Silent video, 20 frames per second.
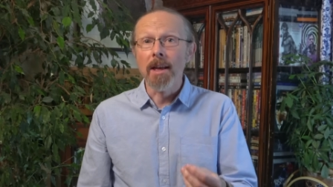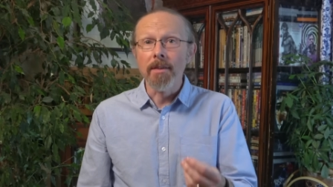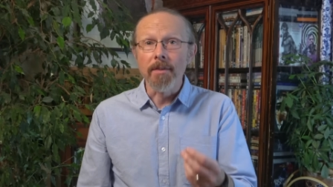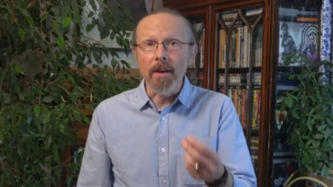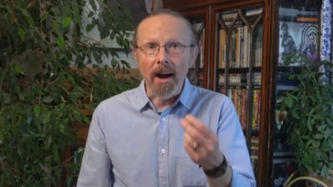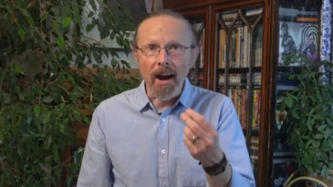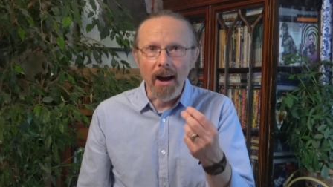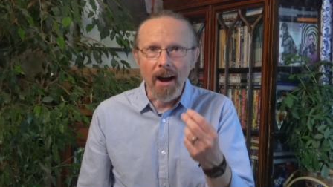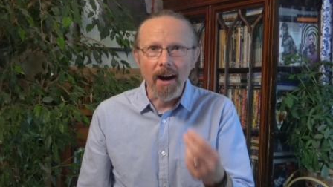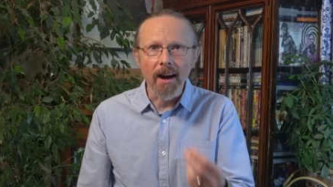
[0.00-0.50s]

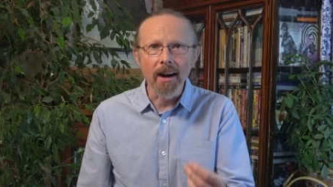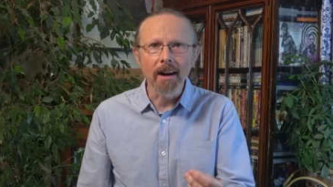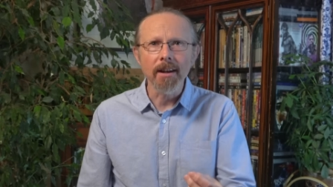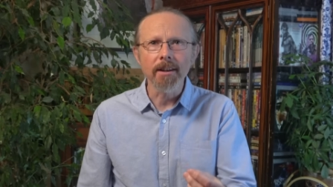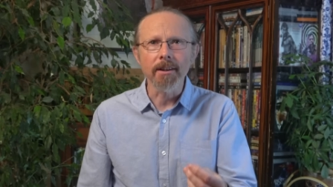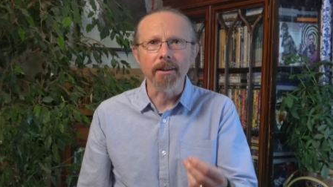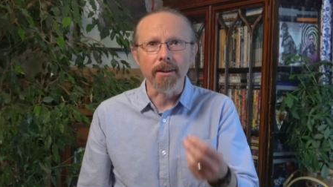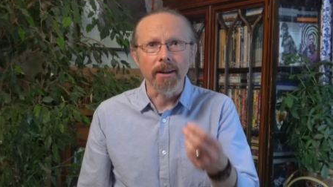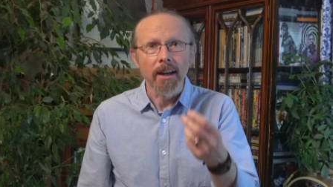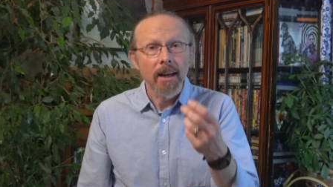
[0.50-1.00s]
the
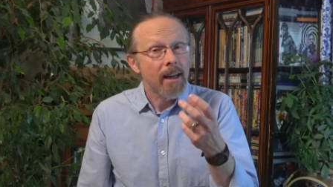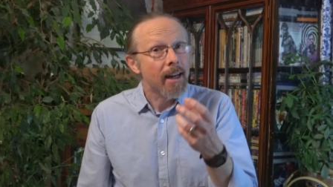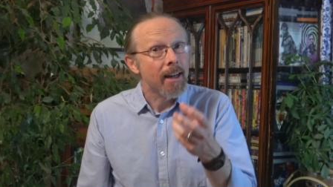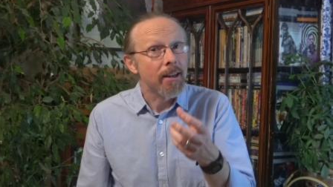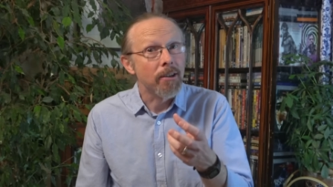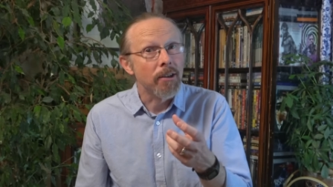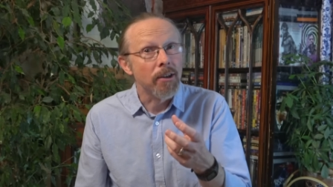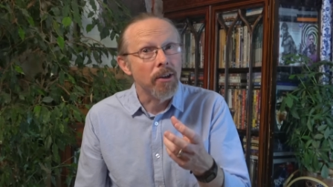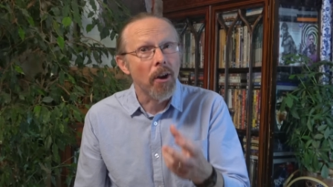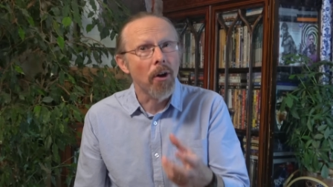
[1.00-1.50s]
harder
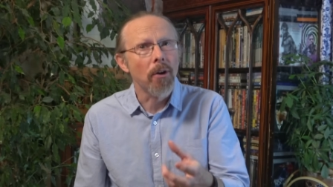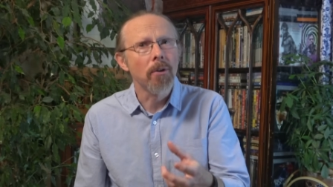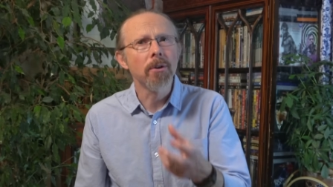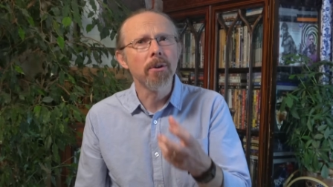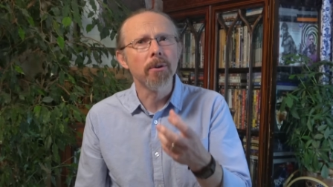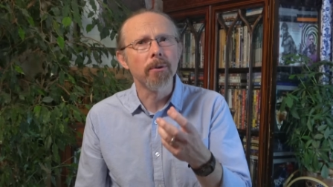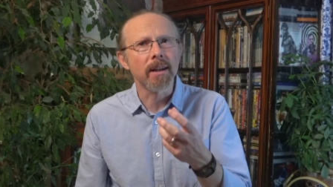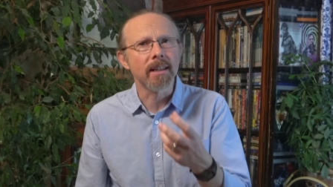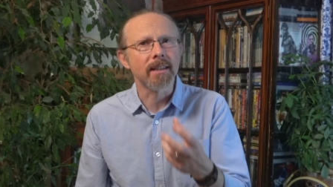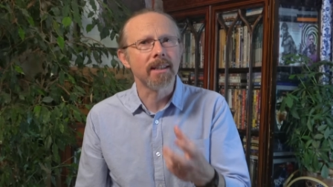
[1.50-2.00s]
and
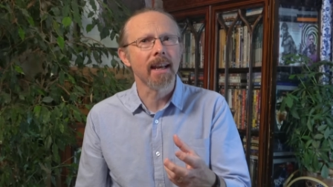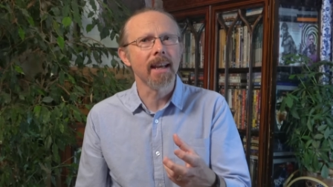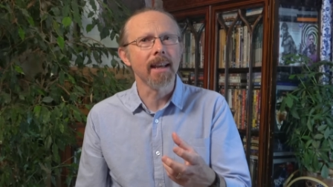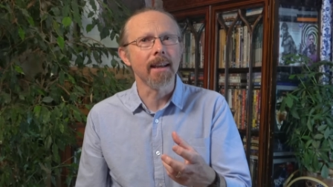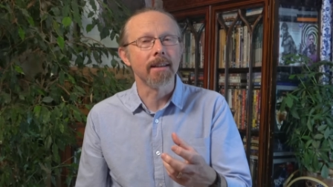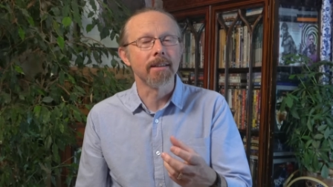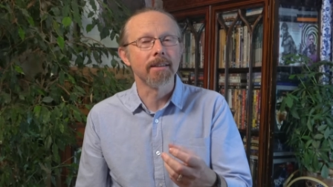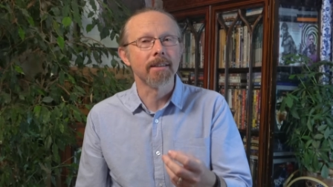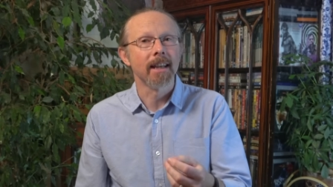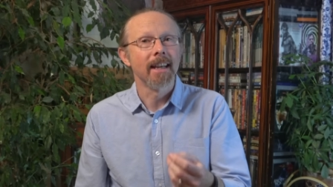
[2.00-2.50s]
longer it
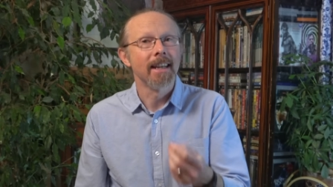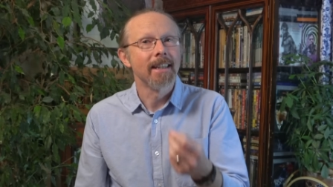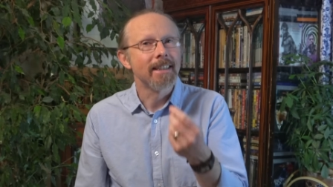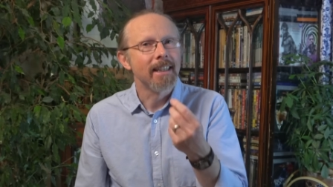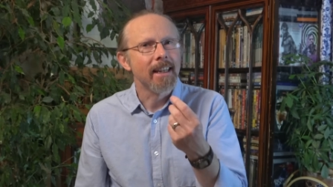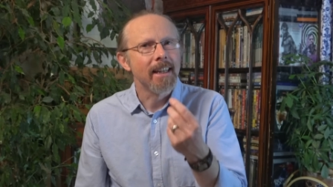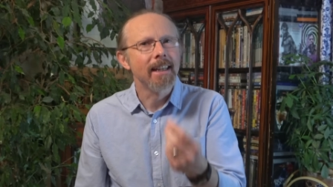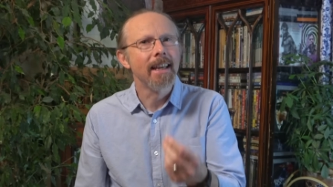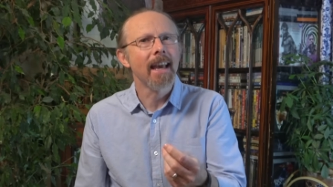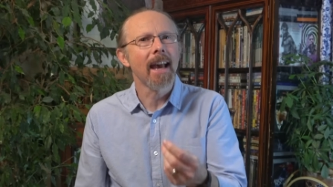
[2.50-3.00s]
takes
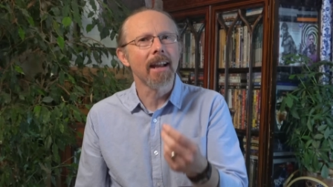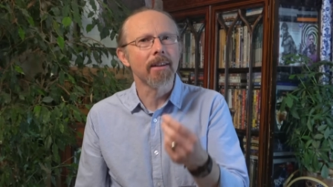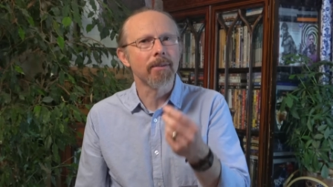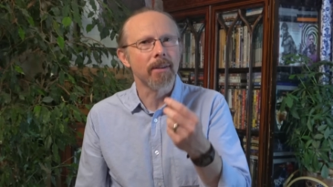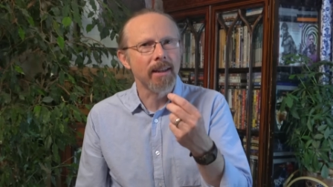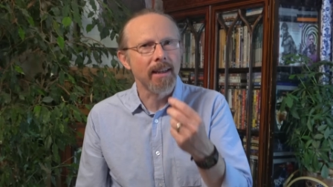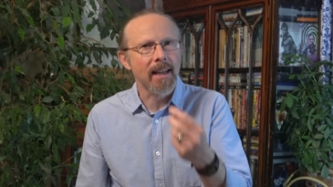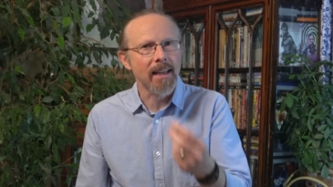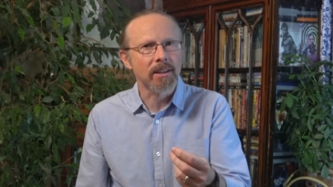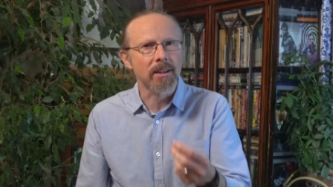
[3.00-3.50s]
to get
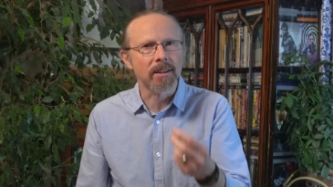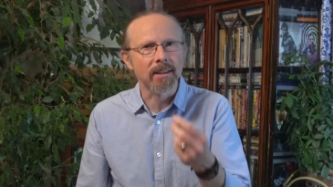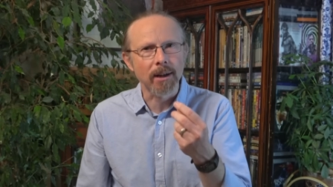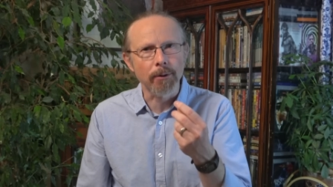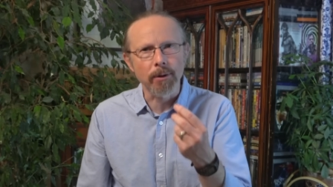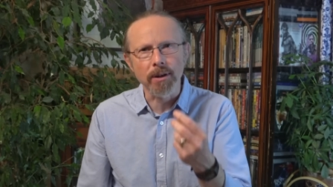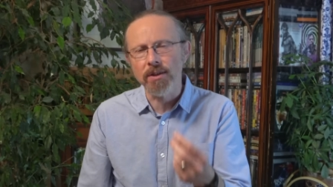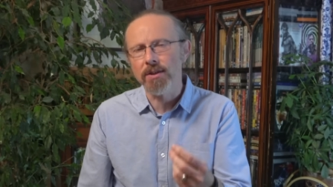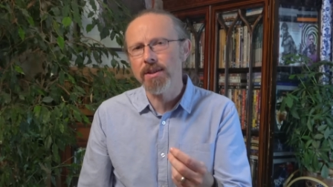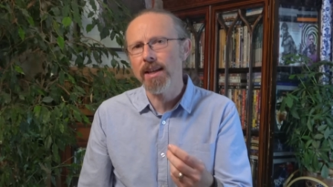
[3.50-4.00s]
the
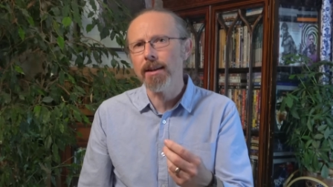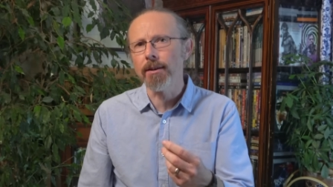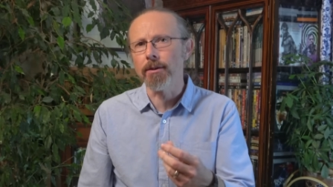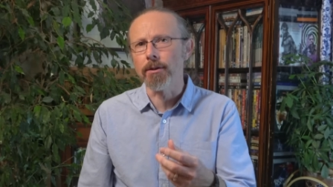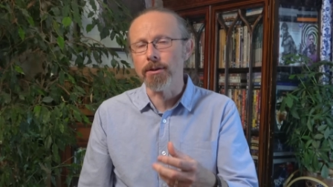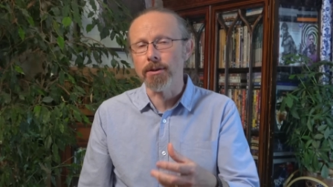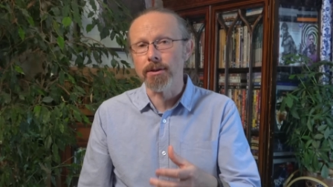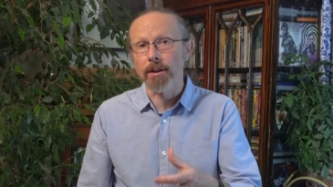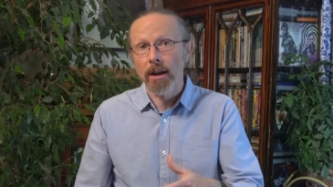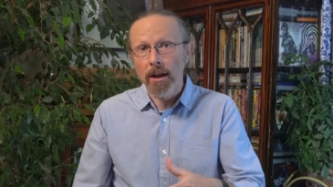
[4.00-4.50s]
necessary
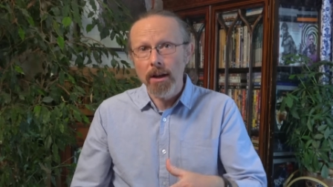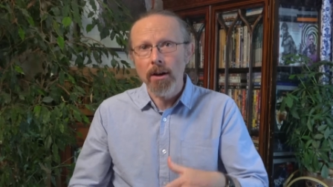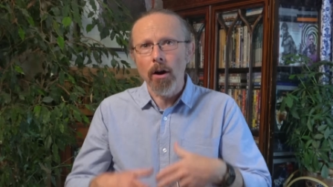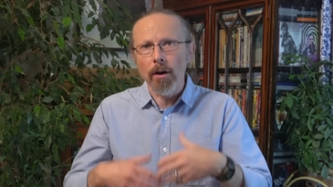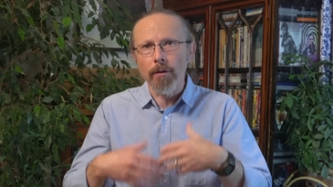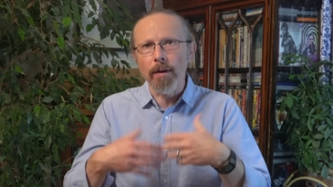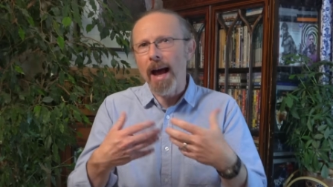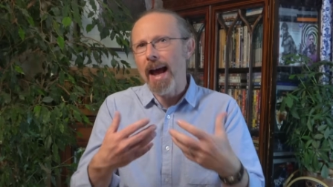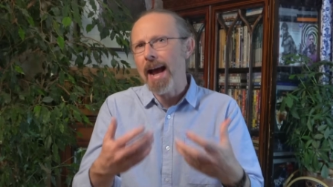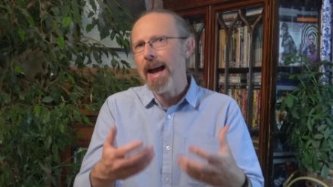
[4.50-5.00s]
signals
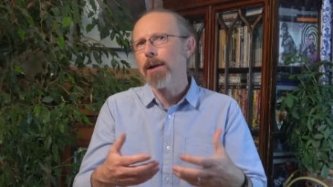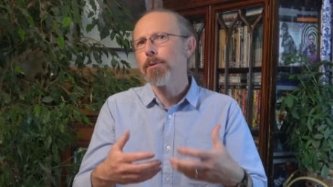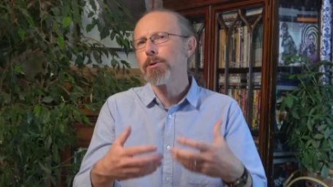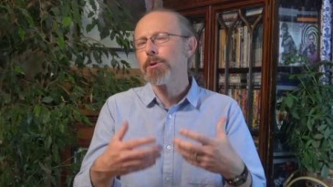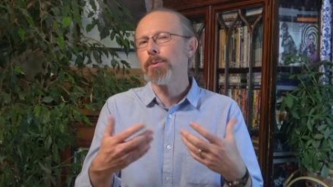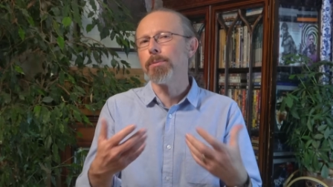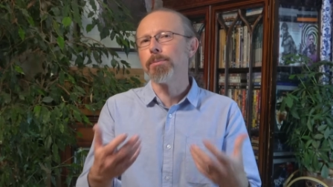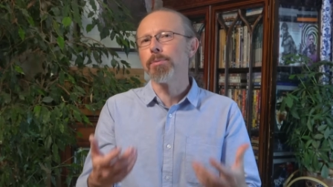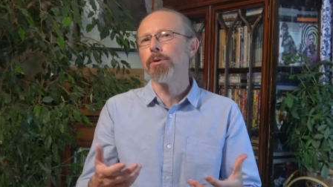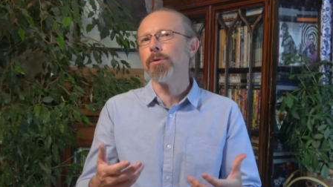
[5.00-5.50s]
of how
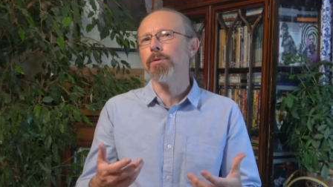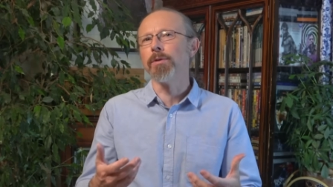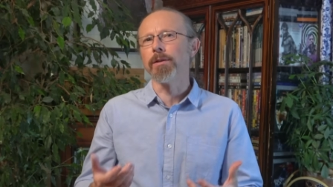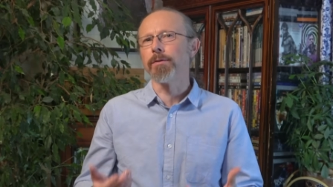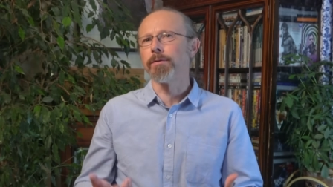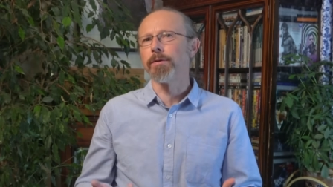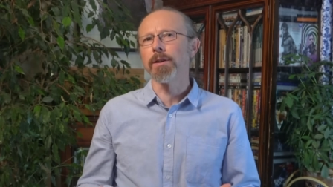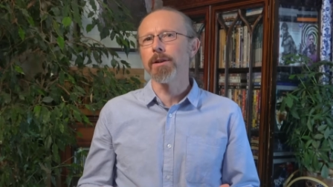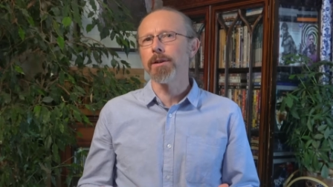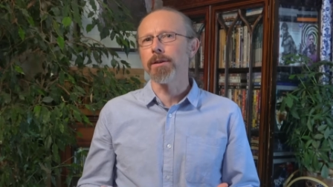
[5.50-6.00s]
to improve
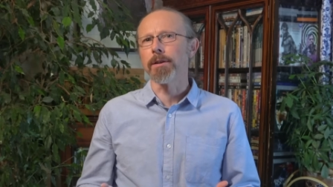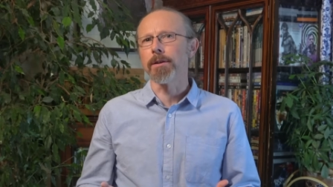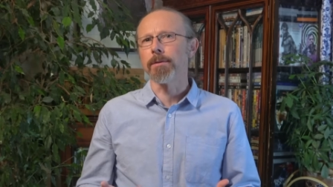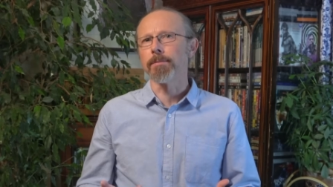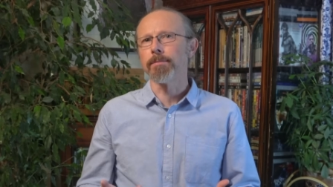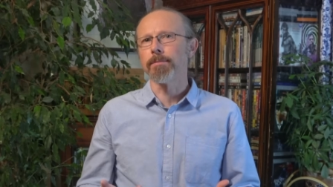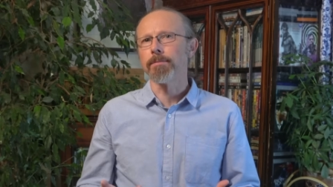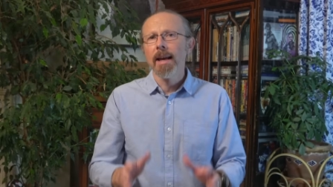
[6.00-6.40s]
it further.